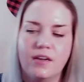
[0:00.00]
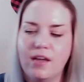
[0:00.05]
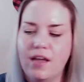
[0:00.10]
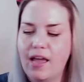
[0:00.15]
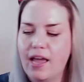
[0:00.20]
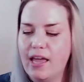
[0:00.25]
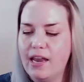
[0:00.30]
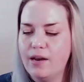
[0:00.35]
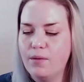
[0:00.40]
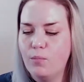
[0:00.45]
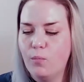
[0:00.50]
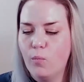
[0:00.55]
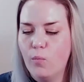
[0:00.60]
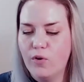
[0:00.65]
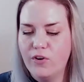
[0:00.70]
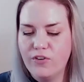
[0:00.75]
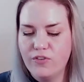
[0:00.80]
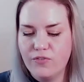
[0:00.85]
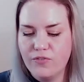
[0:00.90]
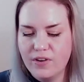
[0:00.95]
and I'm
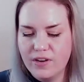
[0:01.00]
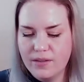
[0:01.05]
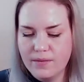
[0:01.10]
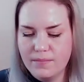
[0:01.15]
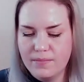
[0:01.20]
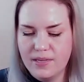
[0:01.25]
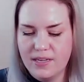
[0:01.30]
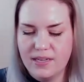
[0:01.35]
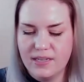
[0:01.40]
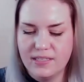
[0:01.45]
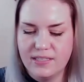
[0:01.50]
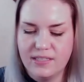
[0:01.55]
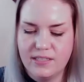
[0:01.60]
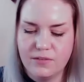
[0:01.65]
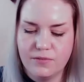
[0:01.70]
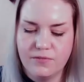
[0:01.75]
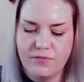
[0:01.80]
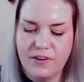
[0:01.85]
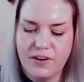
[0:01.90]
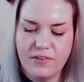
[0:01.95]
wondering, because
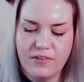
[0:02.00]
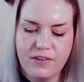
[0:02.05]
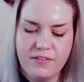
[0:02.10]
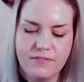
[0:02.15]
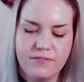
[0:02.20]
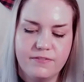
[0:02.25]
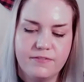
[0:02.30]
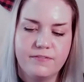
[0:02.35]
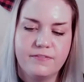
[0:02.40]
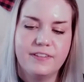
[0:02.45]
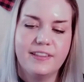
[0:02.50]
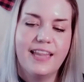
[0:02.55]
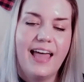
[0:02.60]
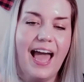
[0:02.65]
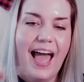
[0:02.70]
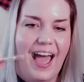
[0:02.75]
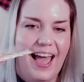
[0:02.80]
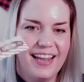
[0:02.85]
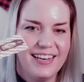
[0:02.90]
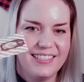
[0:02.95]
they're very
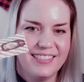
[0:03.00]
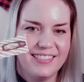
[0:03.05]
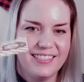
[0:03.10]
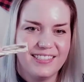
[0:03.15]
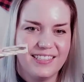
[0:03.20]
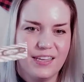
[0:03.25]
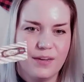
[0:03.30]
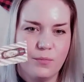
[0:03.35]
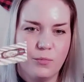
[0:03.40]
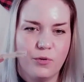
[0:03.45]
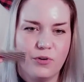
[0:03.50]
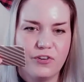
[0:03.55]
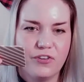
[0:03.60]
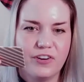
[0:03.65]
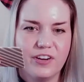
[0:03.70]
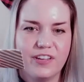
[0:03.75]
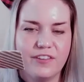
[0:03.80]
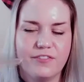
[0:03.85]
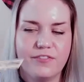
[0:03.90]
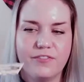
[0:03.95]
flat, I'm
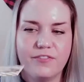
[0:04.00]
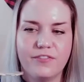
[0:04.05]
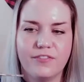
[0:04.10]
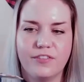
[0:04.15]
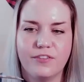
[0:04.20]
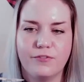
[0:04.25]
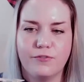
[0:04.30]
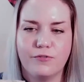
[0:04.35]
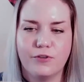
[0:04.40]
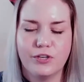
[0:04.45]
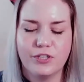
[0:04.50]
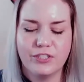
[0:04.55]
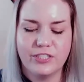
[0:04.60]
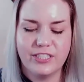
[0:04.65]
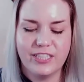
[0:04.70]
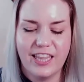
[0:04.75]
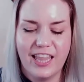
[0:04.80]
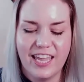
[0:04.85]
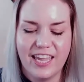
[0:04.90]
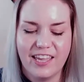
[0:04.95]
wondering if the
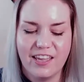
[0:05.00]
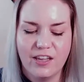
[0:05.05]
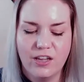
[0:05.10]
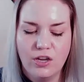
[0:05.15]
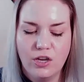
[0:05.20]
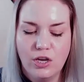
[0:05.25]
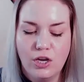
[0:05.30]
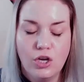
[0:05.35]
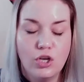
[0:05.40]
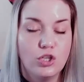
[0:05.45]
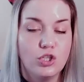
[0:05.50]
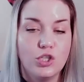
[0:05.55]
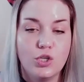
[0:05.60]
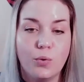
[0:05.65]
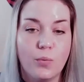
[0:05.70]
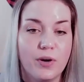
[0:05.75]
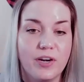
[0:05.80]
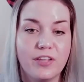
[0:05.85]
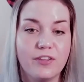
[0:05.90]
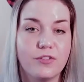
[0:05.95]
first like
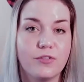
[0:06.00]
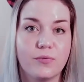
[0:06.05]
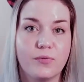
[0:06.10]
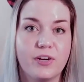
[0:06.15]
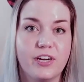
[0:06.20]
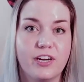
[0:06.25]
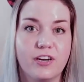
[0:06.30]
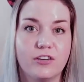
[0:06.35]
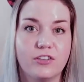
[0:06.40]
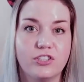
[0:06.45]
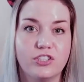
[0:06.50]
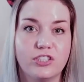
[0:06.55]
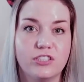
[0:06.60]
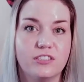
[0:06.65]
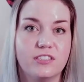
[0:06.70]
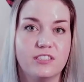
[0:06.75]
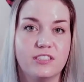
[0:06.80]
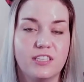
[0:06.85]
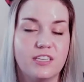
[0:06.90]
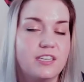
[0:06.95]
23 are
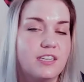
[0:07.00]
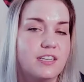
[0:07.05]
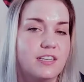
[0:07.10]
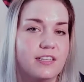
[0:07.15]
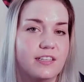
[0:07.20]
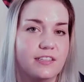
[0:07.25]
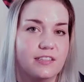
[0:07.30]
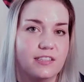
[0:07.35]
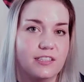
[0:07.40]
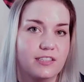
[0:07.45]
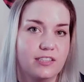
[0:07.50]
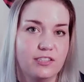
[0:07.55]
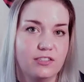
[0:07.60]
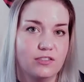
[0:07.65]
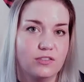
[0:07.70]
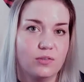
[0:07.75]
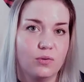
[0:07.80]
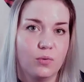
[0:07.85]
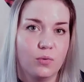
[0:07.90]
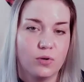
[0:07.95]
just the
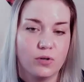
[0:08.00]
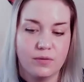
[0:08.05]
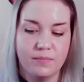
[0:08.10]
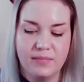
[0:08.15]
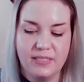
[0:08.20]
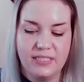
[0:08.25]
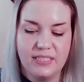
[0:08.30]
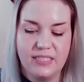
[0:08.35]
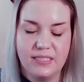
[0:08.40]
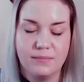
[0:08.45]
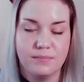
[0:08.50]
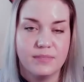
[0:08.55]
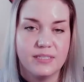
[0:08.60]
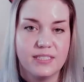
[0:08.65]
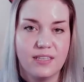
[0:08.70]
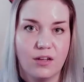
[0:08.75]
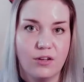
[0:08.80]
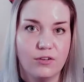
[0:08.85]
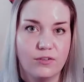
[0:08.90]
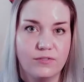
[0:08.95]
little ornaments
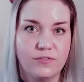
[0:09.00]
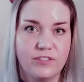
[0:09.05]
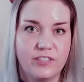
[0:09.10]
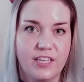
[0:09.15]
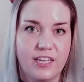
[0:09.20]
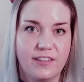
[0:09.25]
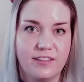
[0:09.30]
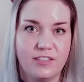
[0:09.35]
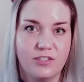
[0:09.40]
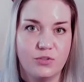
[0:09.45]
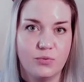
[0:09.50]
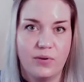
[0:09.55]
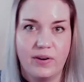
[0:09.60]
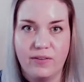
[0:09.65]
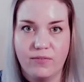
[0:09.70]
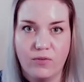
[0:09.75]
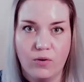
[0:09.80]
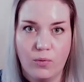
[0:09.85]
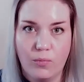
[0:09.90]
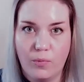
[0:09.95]
themselves, and then
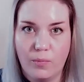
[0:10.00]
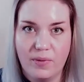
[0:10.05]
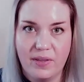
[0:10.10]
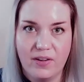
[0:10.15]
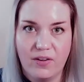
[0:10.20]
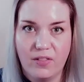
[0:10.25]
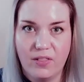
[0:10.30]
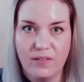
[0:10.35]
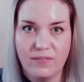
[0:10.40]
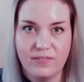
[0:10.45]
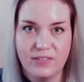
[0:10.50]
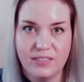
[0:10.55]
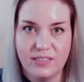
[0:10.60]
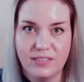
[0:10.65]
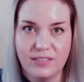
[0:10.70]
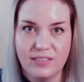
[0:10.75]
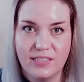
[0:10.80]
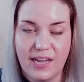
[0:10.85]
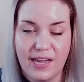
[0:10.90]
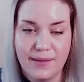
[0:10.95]
24 will be all of
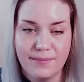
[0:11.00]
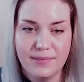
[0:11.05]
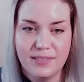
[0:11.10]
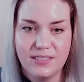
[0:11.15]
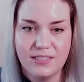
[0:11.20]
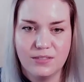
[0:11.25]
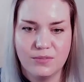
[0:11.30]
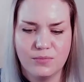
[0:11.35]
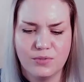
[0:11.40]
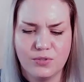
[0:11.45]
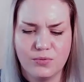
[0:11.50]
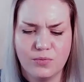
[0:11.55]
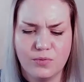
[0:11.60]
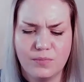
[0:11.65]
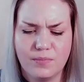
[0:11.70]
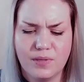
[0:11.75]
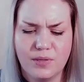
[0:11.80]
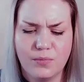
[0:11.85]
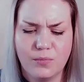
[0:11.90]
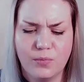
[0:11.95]
the diamonds, which would
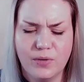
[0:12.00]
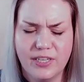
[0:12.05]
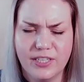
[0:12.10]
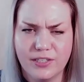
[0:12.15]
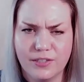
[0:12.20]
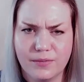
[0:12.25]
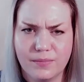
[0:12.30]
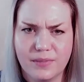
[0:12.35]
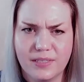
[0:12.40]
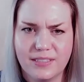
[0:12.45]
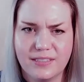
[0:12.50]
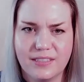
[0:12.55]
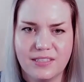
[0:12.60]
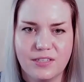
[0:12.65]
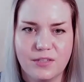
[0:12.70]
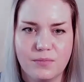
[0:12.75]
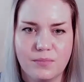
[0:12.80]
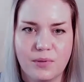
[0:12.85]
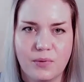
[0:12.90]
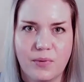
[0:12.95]
be weird because then
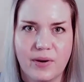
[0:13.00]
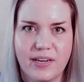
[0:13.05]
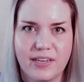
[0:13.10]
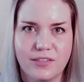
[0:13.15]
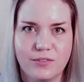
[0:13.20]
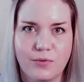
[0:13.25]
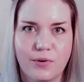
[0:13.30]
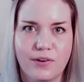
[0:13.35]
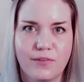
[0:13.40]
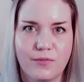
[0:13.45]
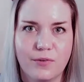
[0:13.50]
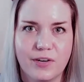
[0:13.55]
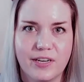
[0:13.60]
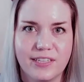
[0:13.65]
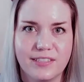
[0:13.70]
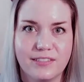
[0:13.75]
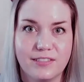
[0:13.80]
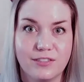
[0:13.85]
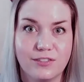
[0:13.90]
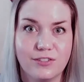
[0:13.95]
you'd be waiting 24
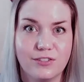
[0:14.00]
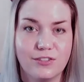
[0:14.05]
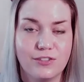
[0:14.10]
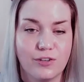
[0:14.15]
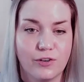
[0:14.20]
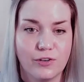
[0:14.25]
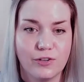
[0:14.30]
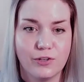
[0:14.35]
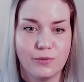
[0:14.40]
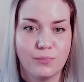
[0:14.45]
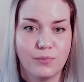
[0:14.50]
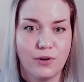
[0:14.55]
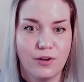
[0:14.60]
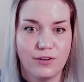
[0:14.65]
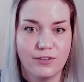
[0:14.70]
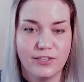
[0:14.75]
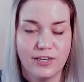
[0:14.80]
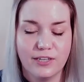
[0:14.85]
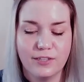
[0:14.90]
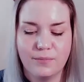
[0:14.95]
days to start your
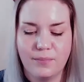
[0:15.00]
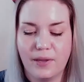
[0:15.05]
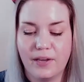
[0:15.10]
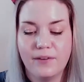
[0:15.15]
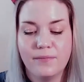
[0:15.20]
project. But